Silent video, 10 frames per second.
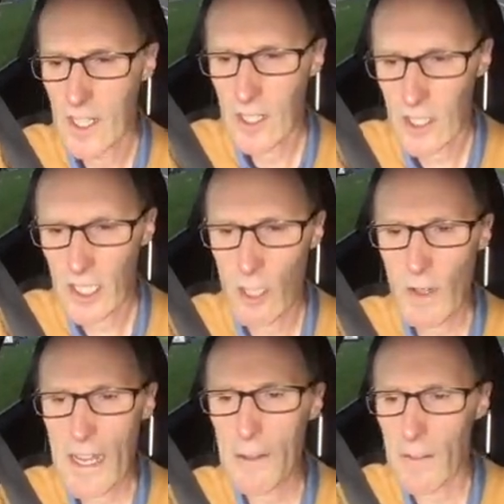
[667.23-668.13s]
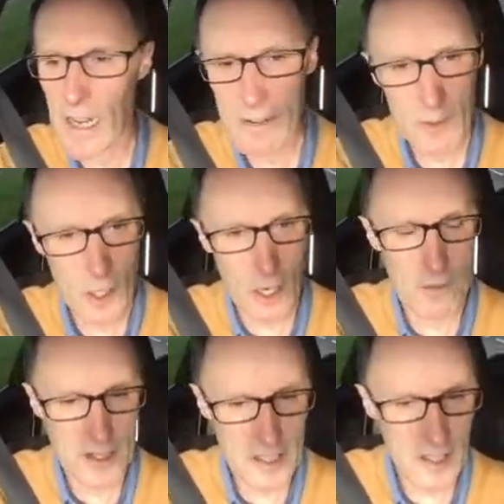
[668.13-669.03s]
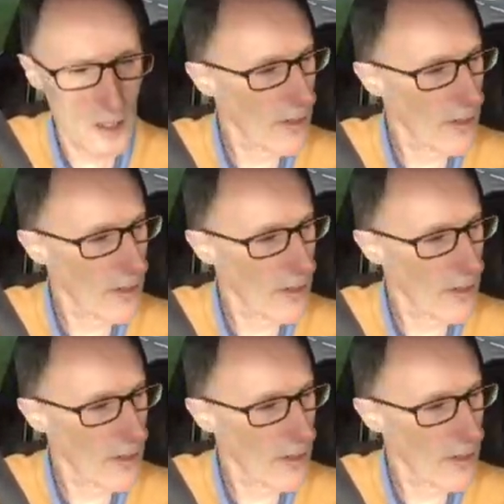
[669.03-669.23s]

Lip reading: I'm going to go A5 north, it says on the